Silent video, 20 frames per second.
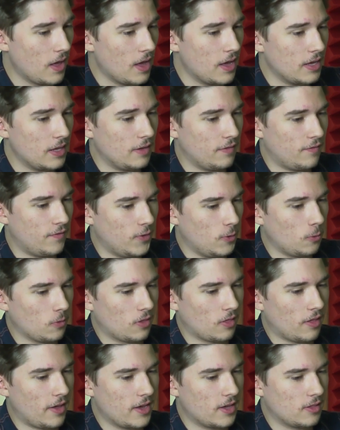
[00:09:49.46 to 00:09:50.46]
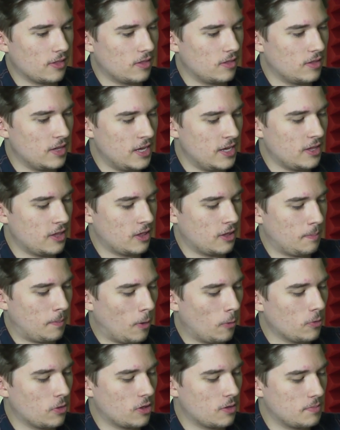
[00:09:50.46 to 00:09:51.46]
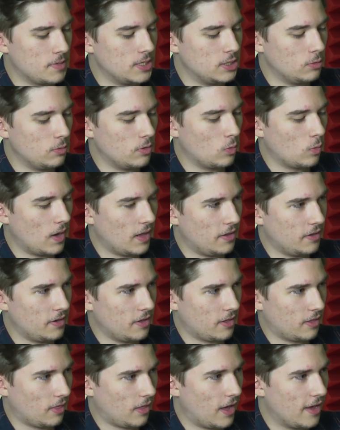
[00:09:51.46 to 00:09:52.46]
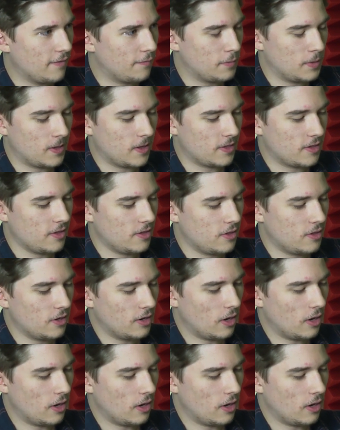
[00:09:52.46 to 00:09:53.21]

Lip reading: He feels like he's supposed to be doing well in his life because he's,